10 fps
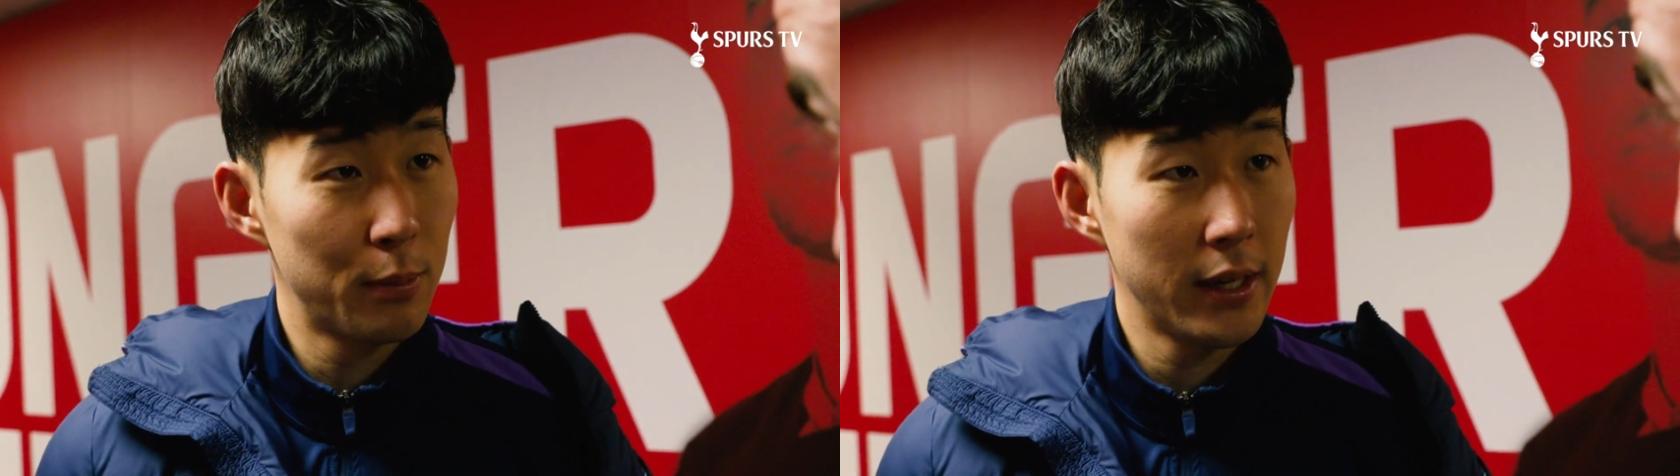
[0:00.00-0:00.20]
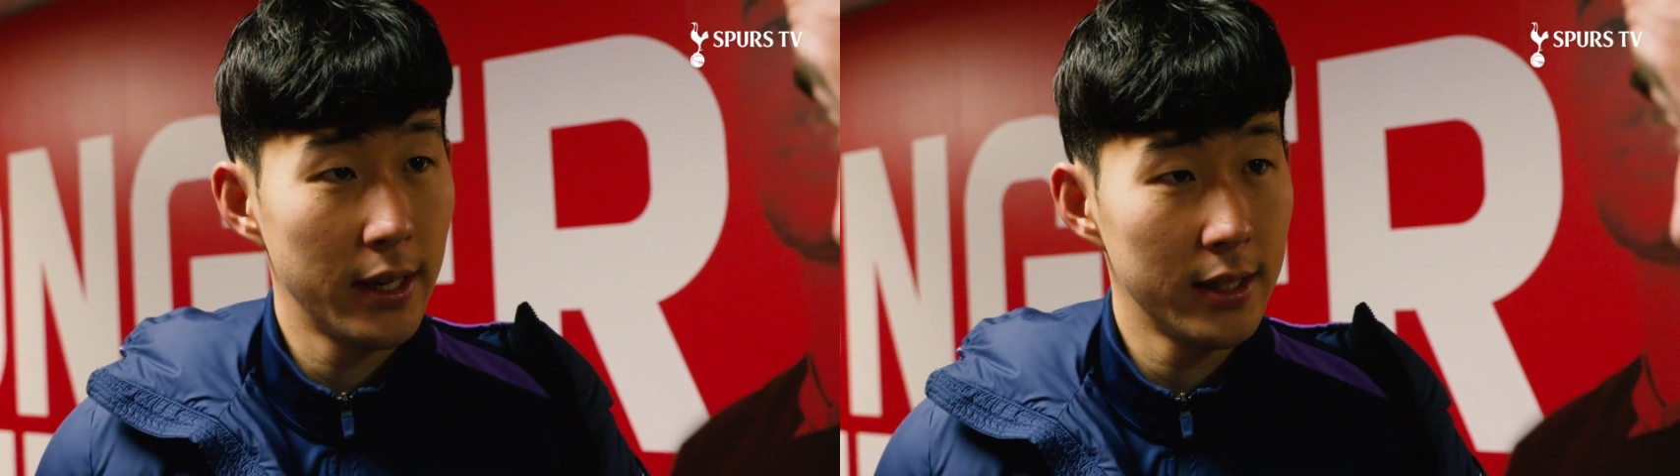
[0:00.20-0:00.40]

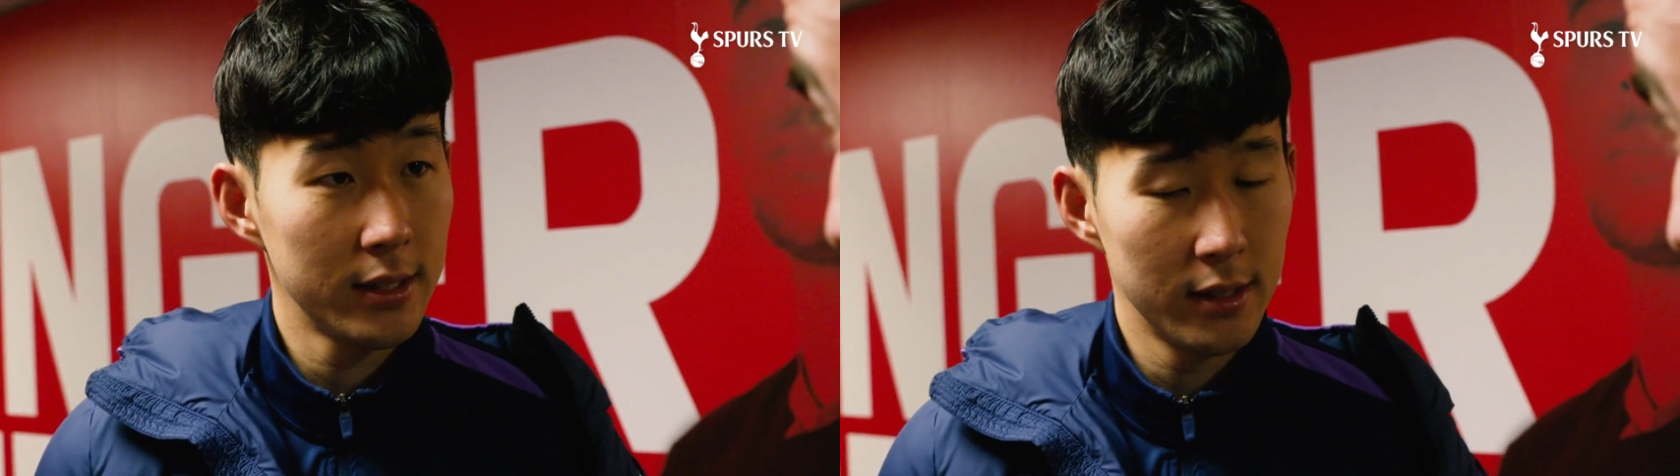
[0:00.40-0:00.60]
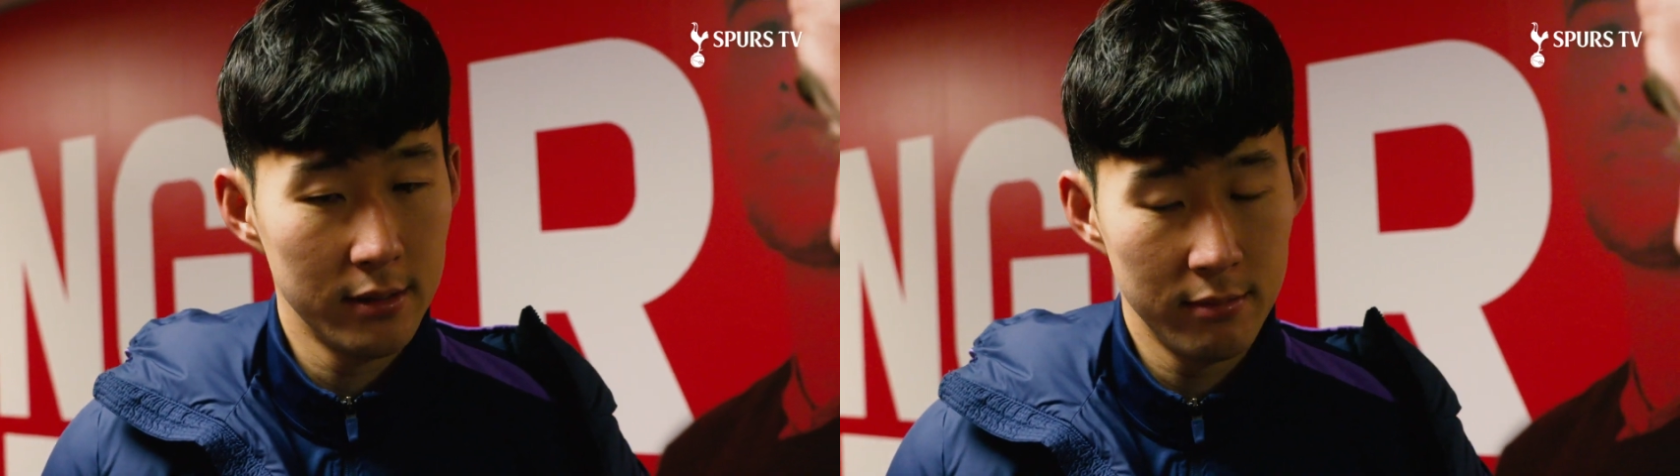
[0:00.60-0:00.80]

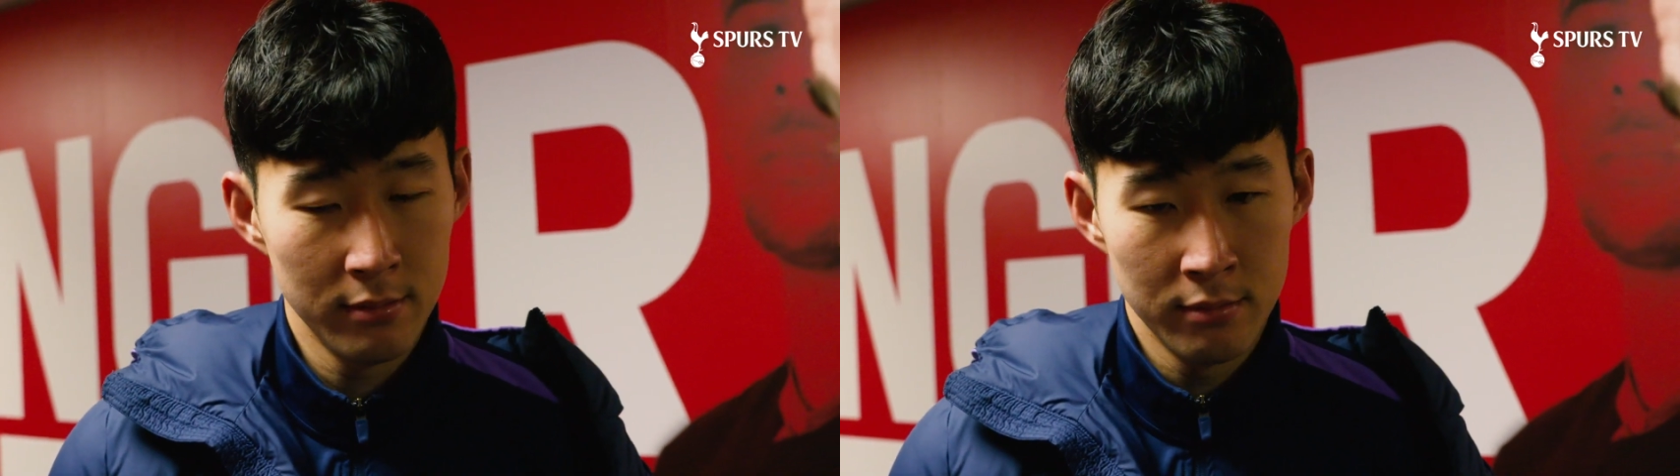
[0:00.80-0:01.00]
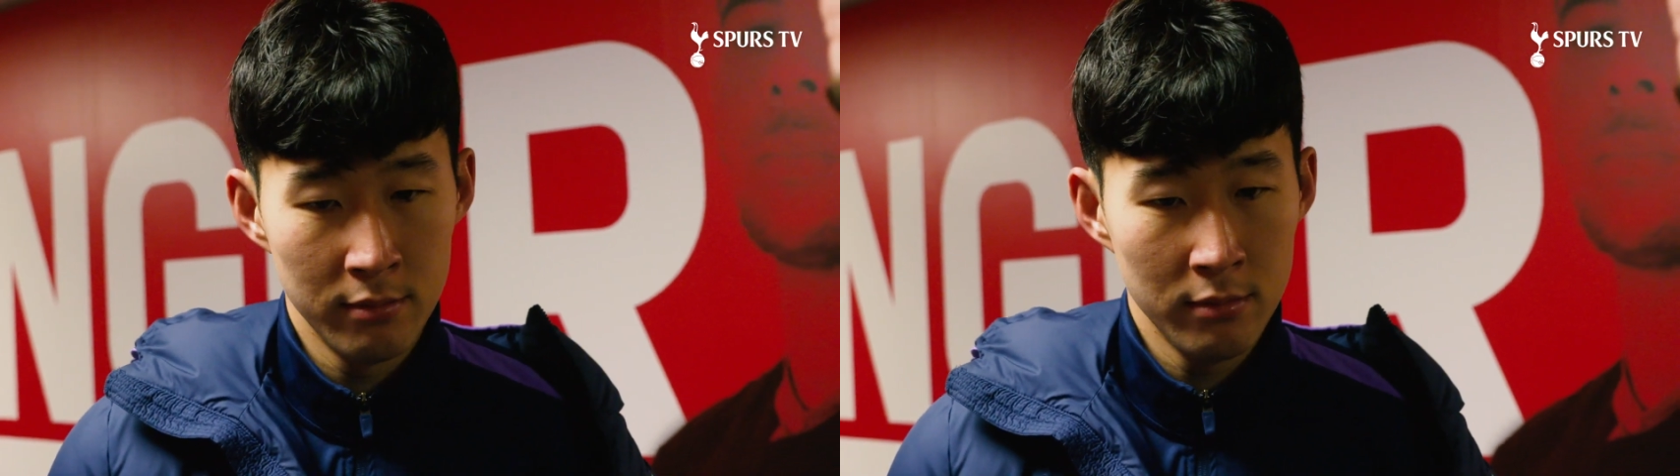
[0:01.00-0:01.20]
players and
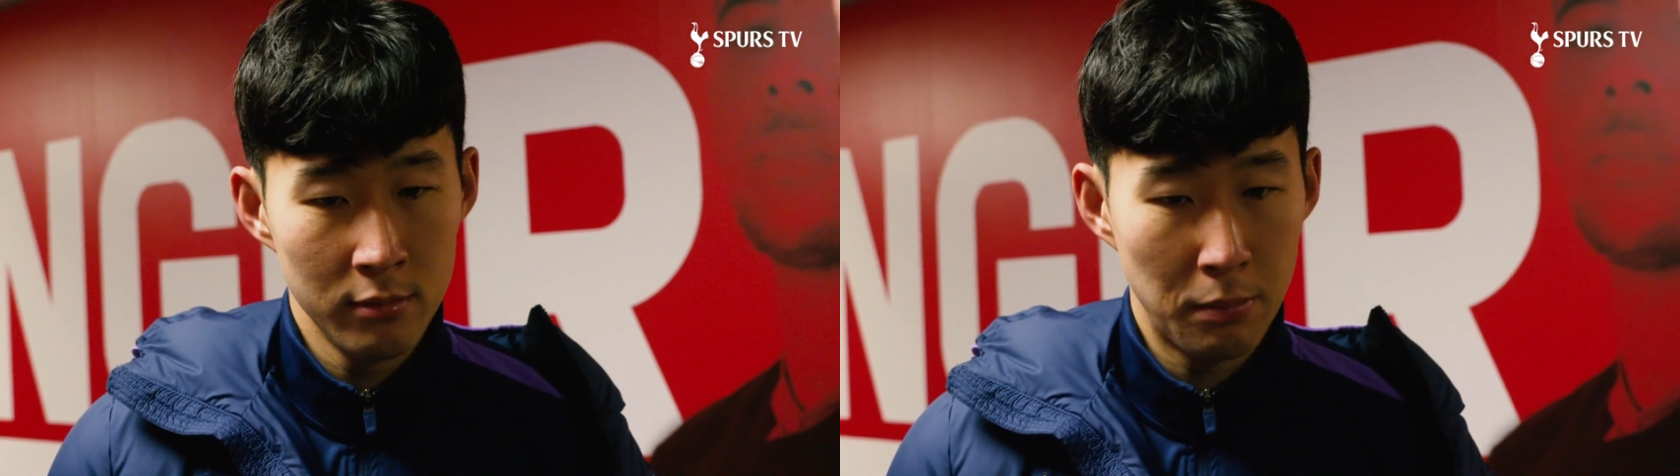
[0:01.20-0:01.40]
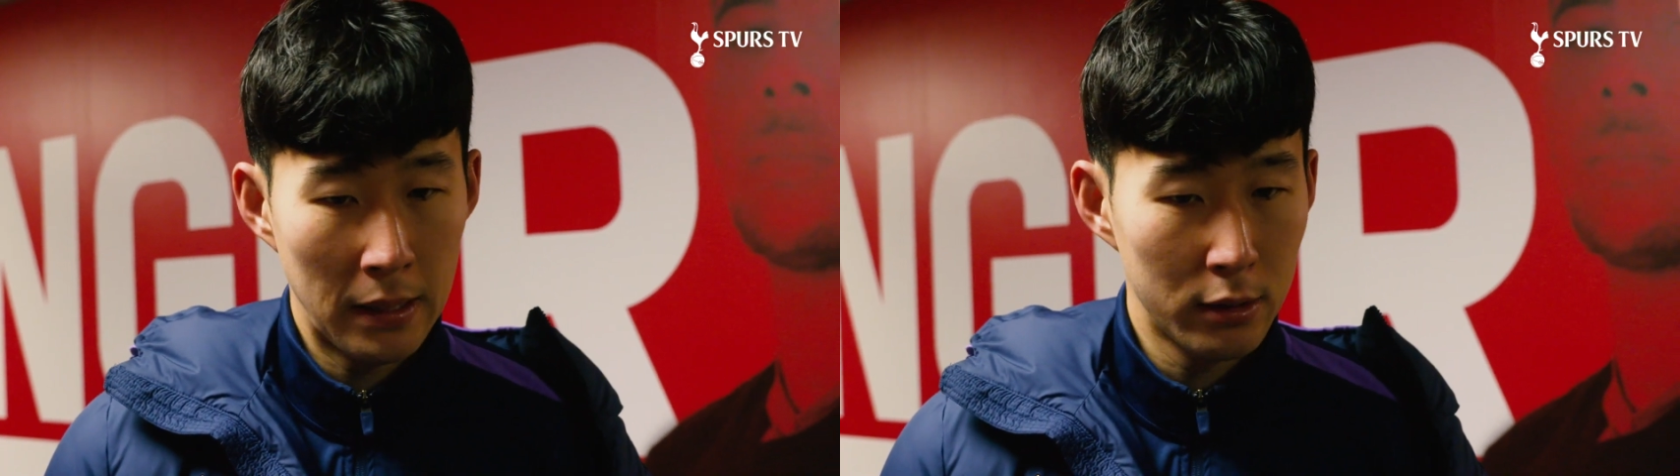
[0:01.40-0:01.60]

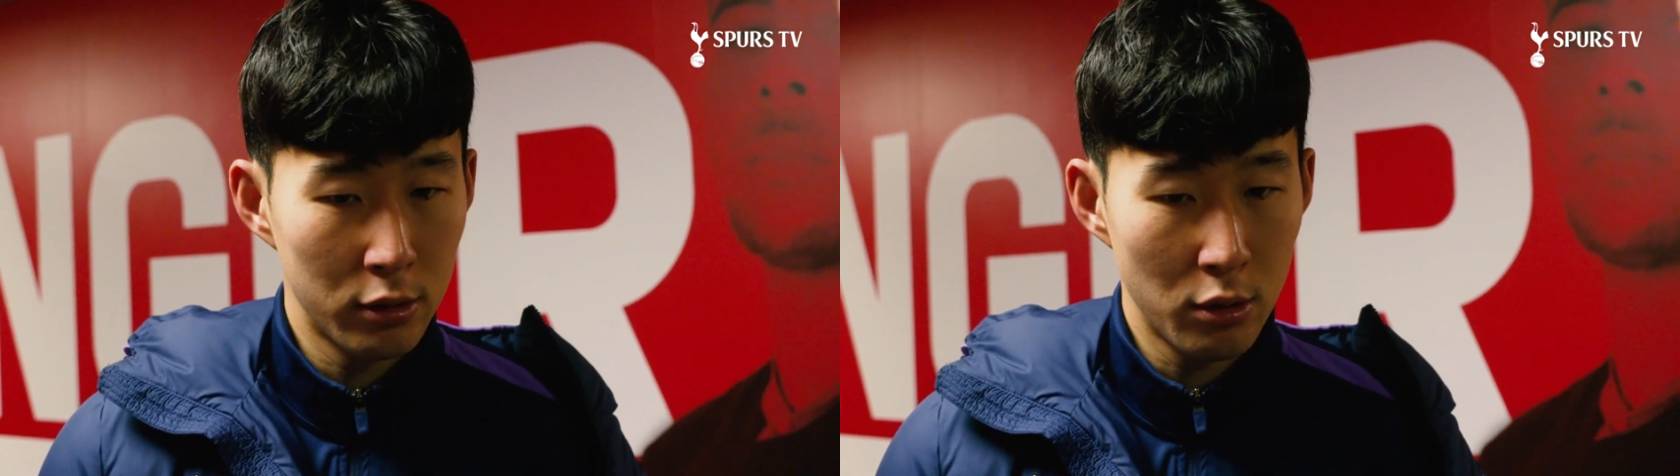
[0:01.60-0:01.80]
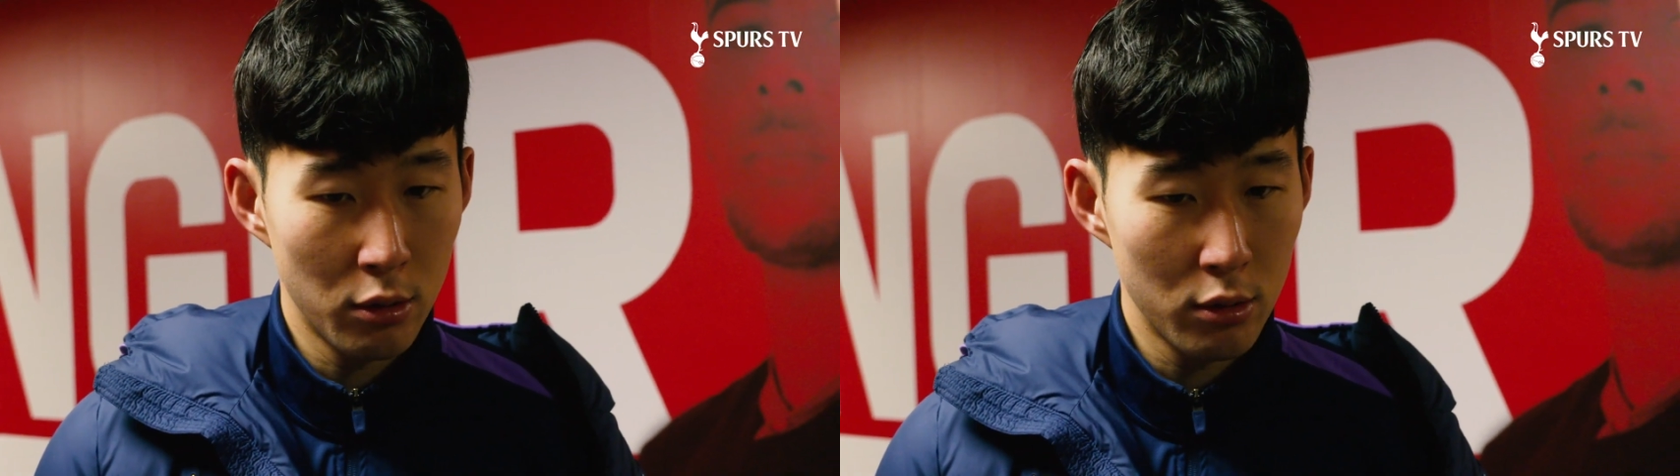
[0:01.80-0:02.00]
played
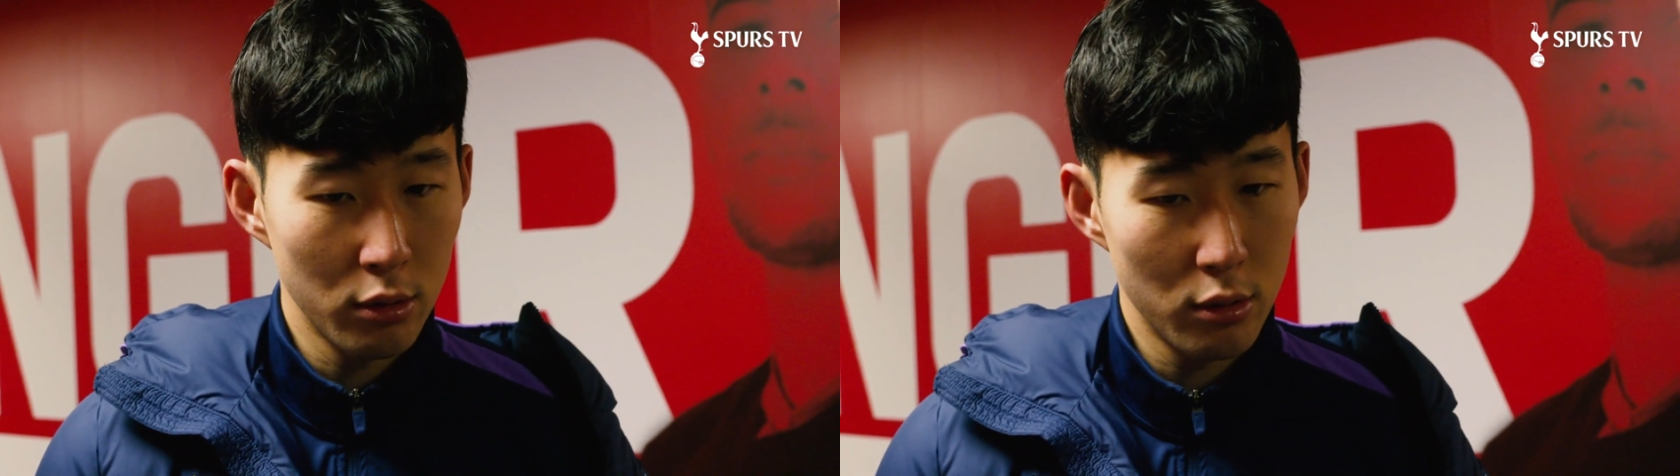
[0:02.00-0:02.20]
to Coco.